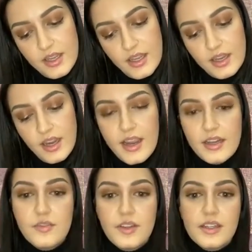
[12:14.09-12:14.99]
it
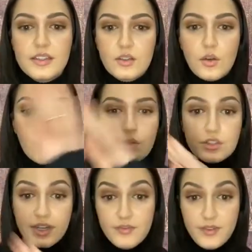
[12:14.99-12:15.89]
kind of gets the whole
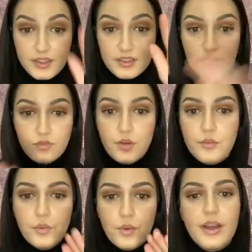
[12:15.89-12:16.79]
trifecta of what
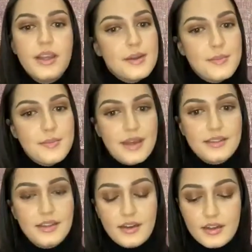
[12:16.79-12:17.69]
we want in a
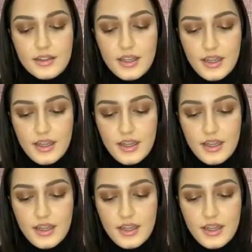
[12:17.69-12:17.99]
mascara.